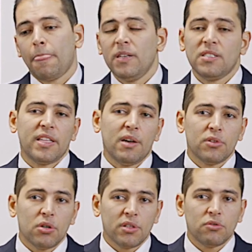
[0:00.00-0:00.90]
is it ever
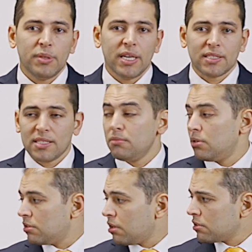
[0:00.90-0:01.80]
going to be accessible
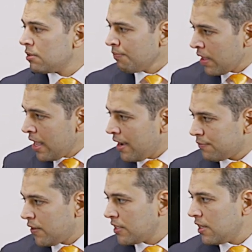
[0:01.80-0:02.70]
or not. And
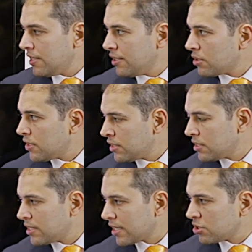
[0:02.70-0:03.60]
finally, here in this
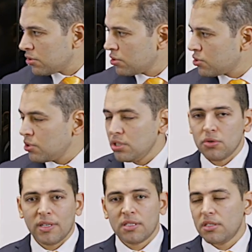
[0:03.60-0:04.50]
section also you need to
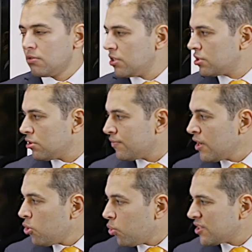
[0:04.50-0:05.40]
answer the question of
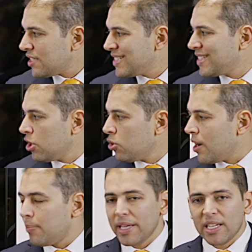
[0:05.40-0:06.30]
what is the law
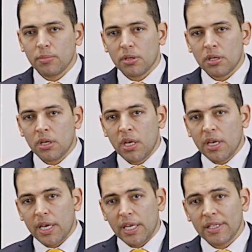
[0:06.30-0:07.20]
applicable
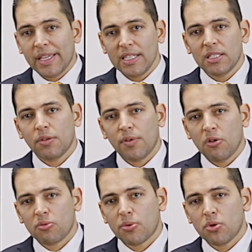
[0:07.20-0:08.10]
in the case of our
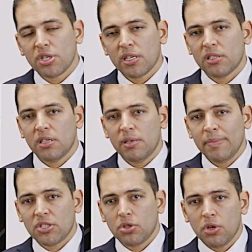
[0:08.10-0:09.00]
project.
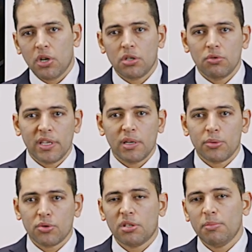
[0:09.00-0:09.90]
Imagine you are doing a
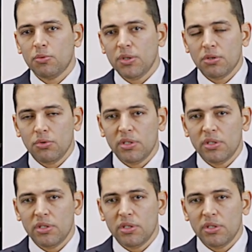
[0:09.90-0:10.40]
project between two